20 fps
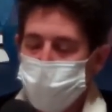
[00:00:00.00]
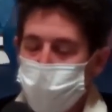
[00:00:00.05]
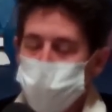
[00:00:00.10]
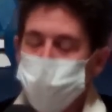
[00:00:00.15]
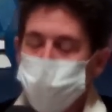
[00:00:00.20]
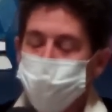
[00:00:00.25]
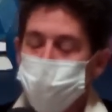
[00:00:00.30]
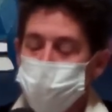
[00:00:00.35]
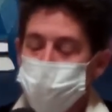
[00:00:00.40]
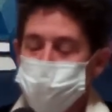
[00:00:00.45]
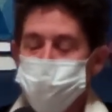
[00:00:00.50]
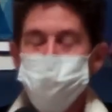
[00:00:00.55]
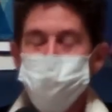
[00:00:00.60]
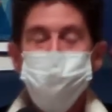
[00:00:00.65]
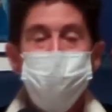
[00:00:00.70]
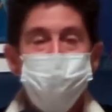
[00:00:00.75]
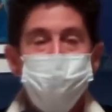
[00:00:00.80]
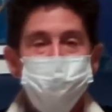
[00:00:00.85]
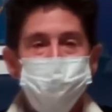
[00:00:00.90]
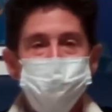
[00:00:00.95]
Part of it was
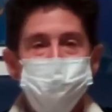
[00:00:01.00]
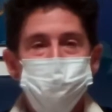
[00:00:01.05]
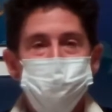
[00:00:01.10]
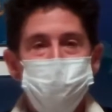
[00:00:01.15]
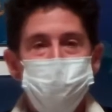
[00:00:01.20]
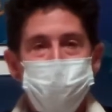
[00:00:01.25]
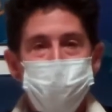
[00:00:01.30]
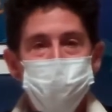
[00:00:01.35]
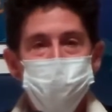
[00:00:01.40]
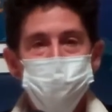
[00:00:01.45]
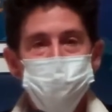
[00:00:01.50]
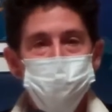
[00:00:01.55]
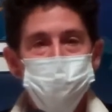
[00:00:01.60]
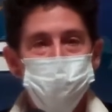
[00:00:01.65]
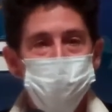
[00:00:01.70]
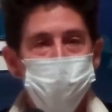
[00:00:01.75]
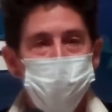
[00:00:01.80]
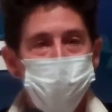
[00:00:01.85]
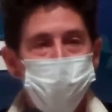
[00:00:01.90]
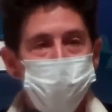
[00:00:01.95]
the necklace that
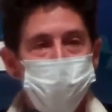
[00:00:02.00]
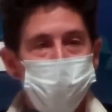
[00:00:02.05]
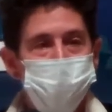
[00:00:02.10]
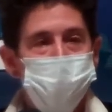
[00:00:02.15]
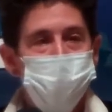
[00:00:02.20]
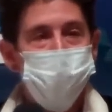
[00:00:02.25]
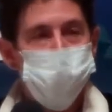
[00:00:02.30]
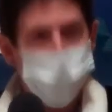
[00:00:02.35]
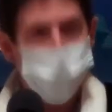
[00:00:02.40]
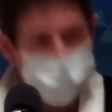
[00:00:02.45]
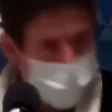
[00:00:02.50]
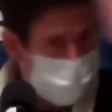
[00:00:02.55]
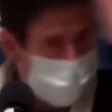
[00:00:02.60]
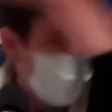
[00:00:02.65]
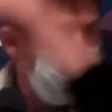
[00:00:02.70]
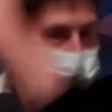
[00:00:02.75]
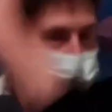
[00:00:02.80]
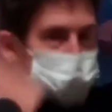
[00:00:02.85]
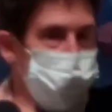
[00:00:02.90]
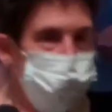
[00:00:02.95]
Ashton wore with
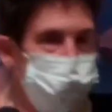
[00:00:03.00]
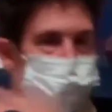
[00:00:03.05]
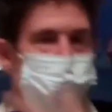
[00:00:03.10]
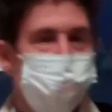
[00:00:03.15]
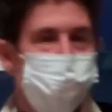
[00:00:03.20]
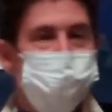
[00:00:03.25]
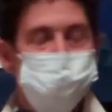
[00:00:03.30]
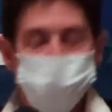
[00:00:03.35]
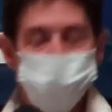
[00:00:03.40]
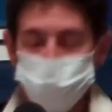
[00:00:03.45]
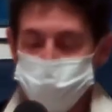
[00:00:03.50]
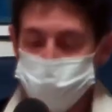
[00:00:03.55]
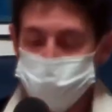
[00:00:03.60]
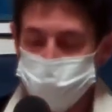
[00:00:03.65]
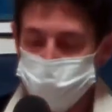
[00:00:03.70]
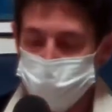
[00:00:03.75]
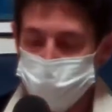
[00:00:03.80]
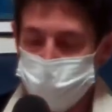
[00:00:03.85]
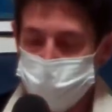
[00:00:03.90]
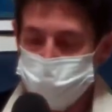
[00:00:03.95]
all the pictures of herself
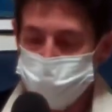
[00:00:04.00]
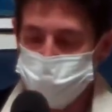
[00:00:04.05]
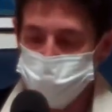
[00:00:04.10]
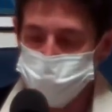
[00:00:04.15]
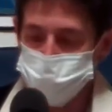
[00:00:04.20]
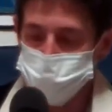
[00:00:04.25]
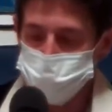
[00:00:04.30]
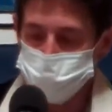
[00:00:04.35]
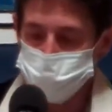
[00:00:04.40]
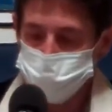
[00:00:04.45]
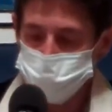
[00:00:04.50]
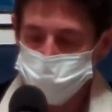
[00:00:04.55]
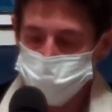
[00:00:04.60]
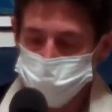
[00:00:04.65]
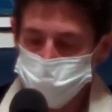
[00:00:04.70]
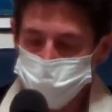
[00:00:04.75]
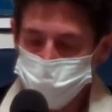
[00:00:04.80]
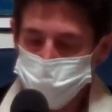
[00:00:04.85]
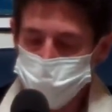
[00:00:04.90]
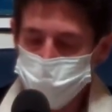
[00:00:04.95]
at different ages.
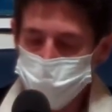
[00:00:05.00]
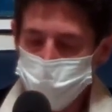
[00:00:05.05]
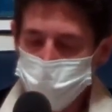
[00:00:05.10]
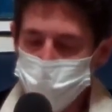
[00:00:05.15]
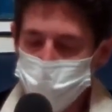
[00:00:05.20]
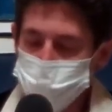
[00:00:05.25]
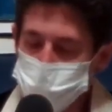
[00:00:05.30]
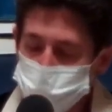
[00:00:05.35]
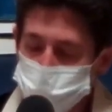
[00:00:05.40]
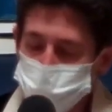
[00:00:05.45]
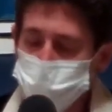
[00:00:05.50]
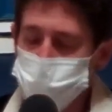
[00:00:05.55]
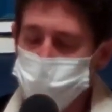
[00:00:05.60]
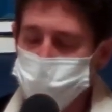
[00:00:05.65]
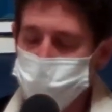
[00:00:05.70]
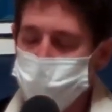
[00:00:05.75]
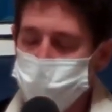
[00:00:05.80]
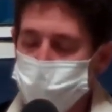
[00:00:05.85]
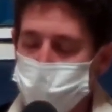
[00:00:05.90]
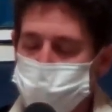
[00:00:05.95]
It was the
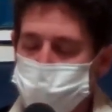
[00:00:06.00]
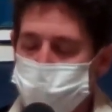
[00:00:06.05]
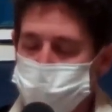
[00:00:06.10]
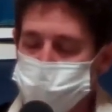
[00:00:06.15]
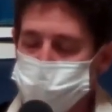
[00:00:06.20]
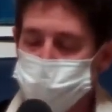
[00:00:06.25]
first time I